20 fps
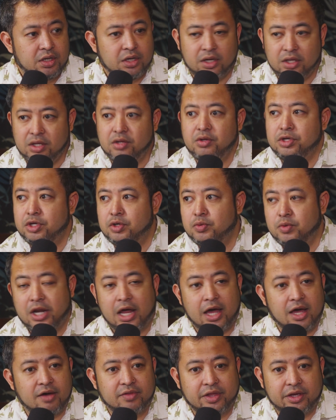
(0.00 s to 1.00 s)
And you would
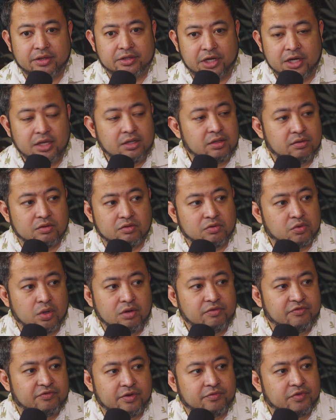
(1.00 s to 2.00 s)
have like 10,
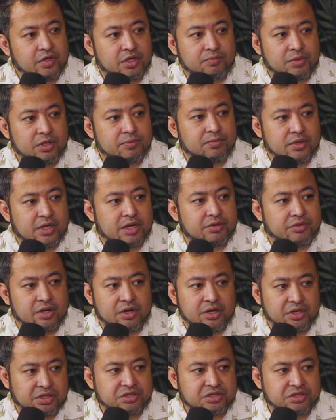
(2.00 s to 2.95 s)
12, 15 people out there, and it's